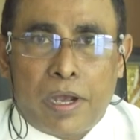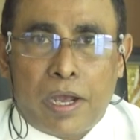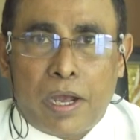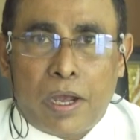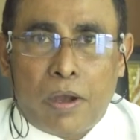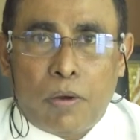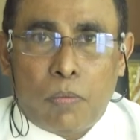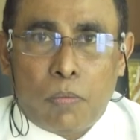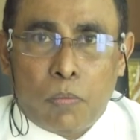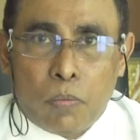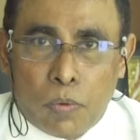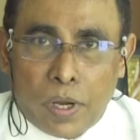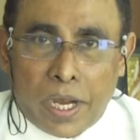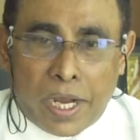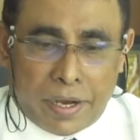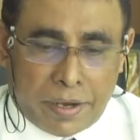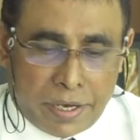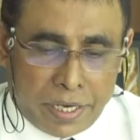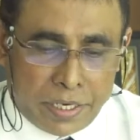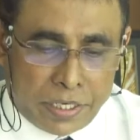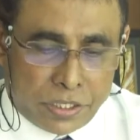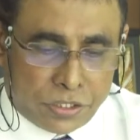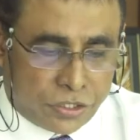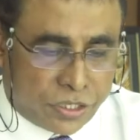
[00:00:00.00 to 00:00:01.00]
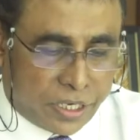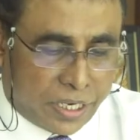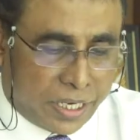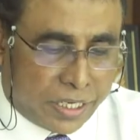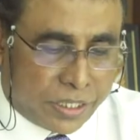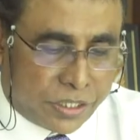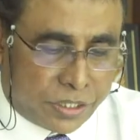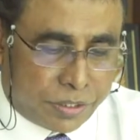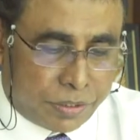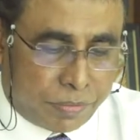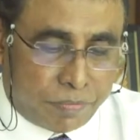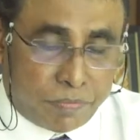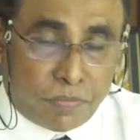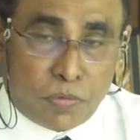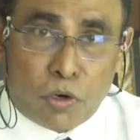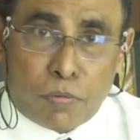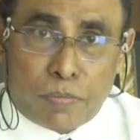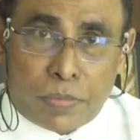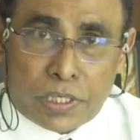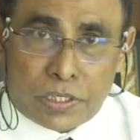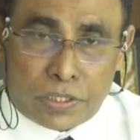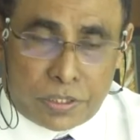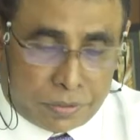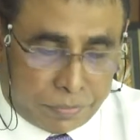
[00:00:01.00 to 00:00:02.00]
a very challenging
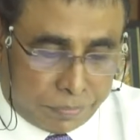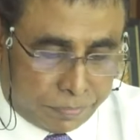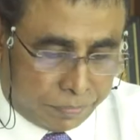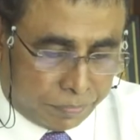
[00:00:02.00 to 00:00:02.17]
moment.